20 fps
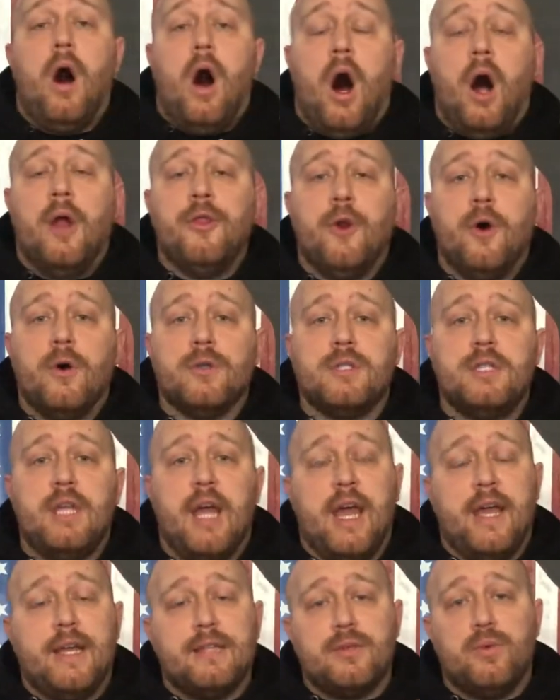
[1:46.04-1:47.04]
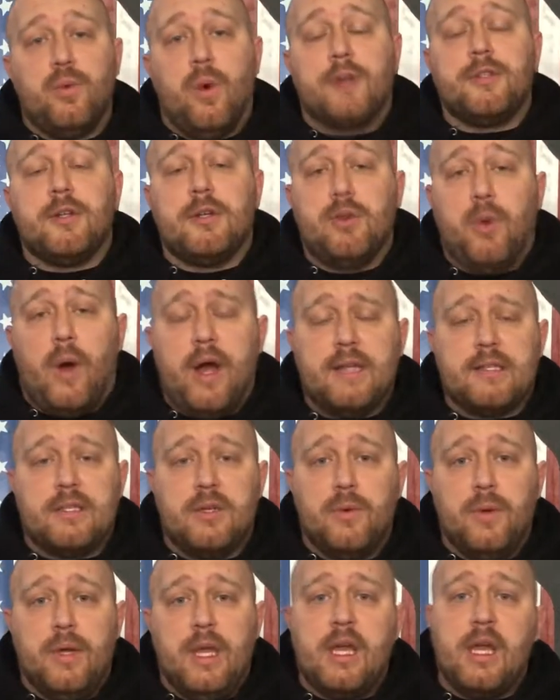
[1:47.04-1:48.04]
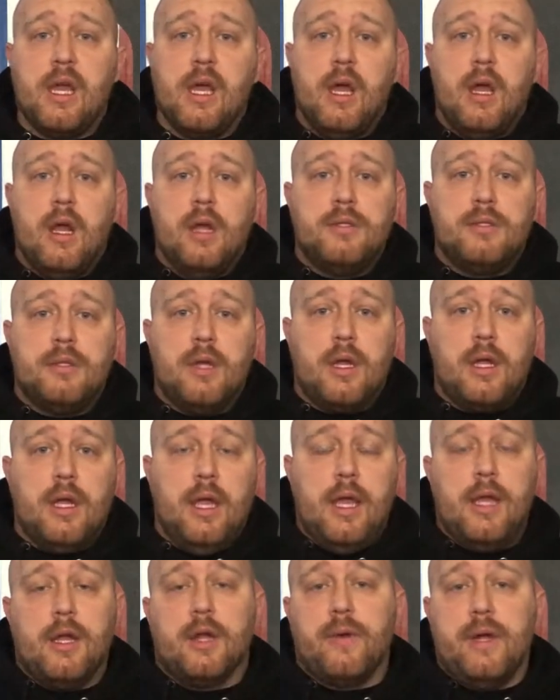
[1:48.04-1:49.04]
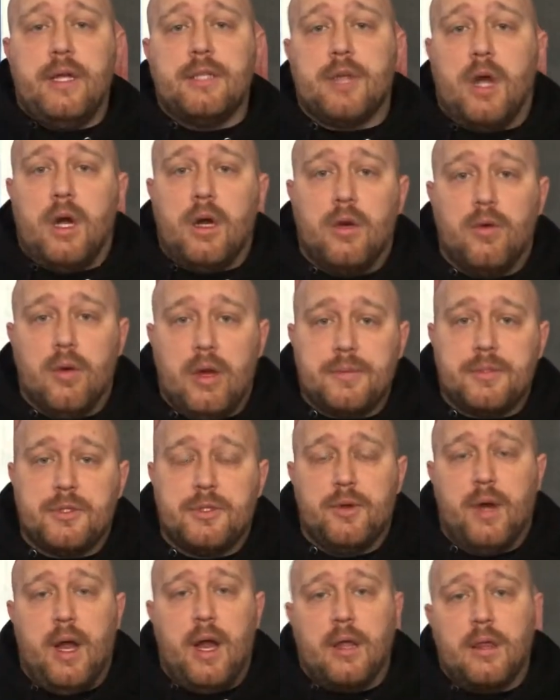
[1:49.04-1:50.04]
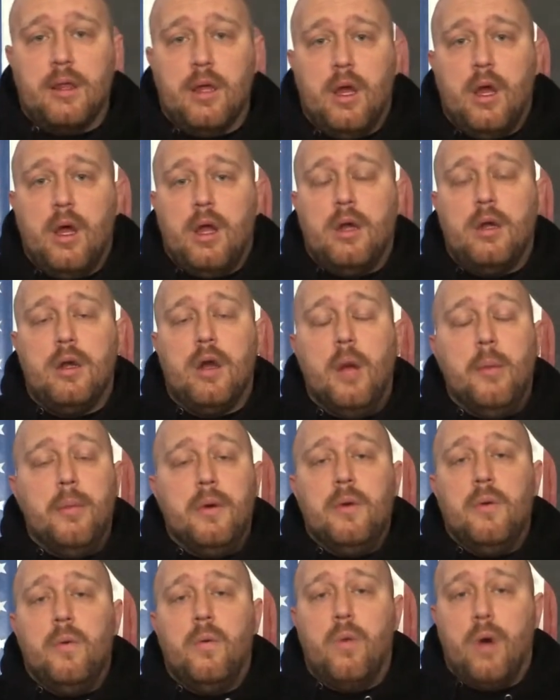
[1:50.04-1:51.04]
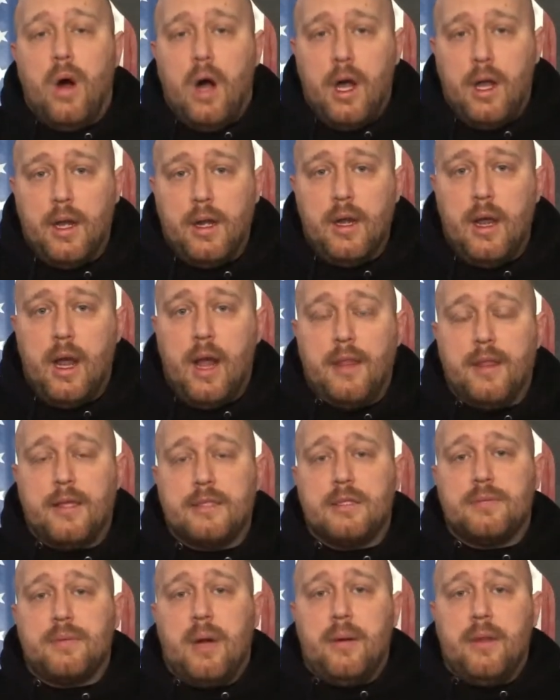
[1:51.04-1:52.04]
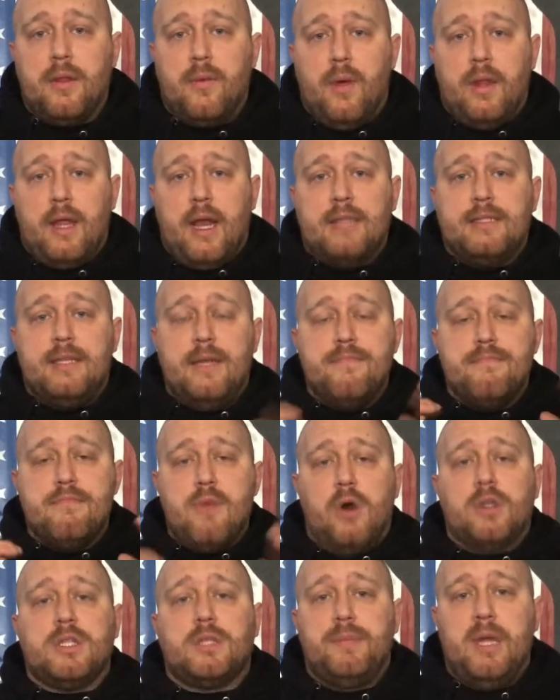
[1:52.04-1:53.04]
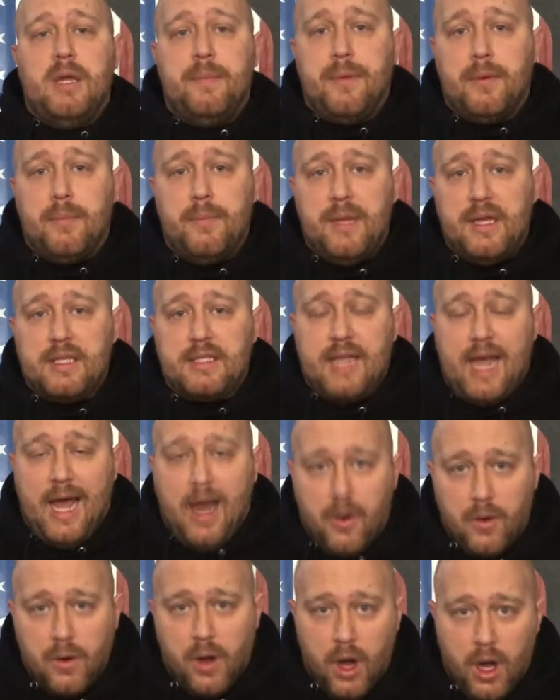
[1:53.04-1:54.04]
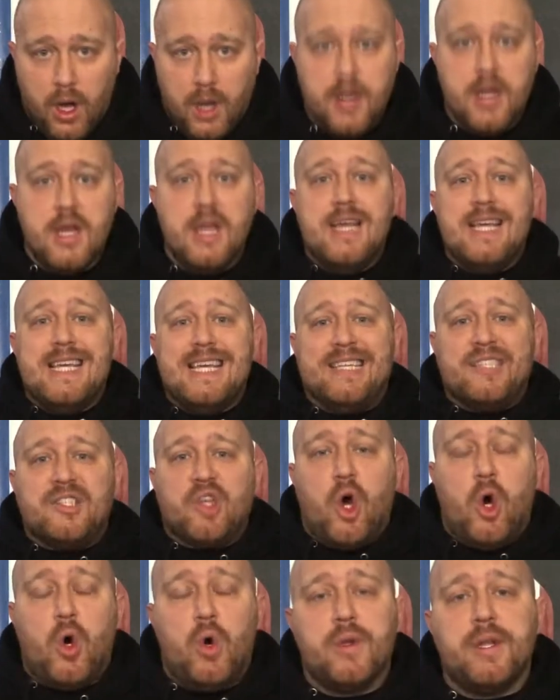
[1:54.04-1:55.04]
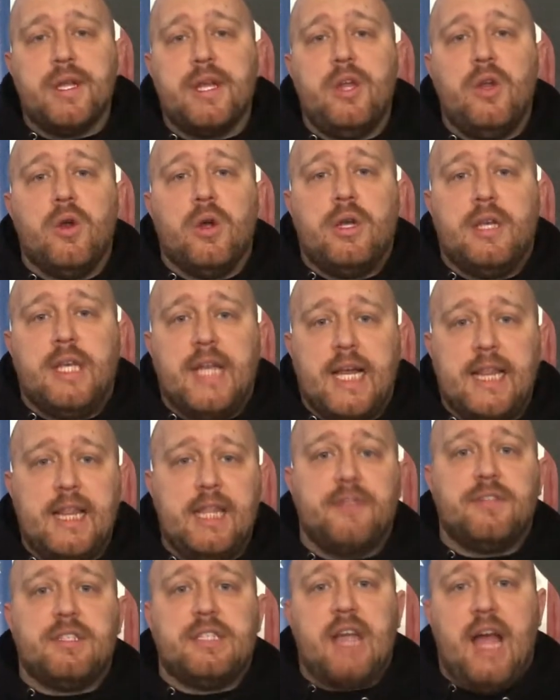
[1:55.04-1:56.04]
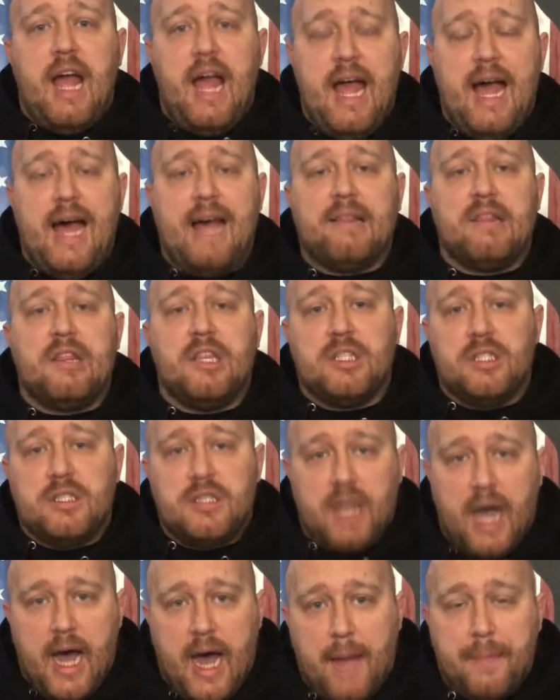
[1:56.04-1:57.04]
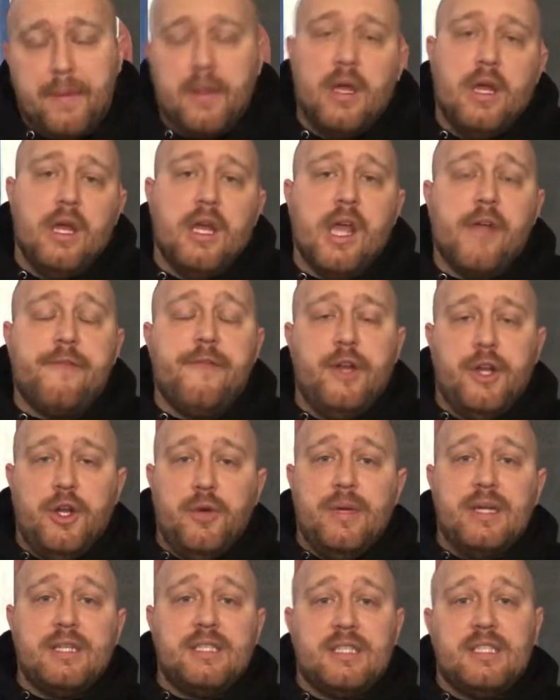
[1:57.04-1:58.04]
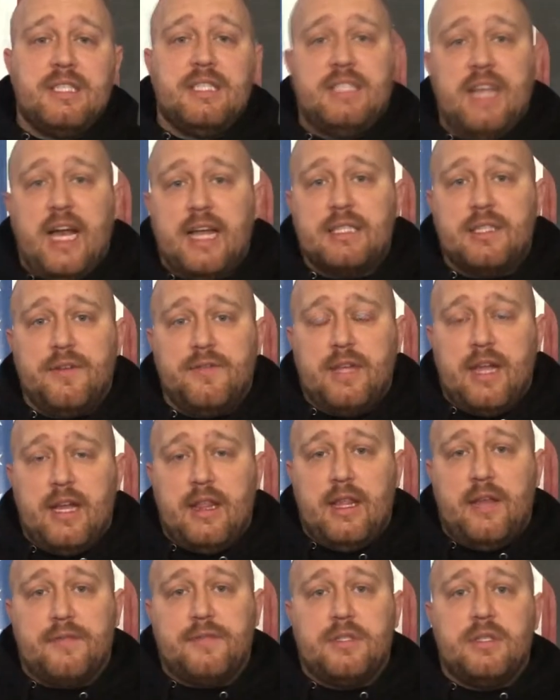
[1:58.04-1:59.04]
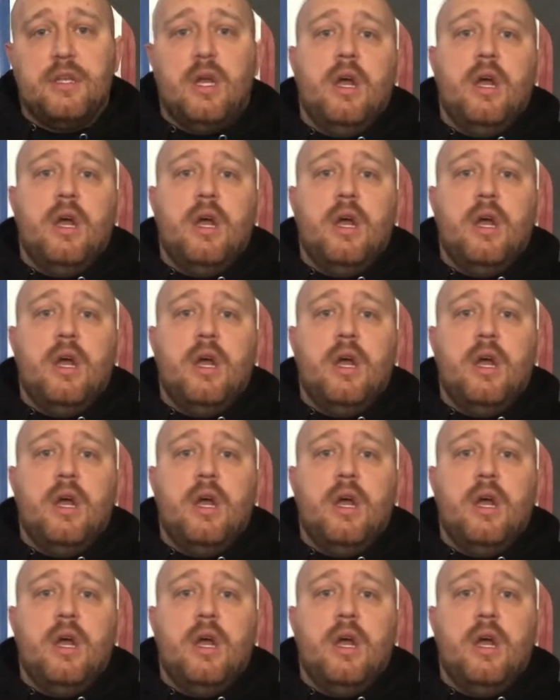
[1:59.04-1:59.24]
on those days, once or twice a week, to increase our grip strength? Number 1, and this is probably the one that I see most people miss out on, is holding your deadlifts at the top. If you're doing sets of deadlifts,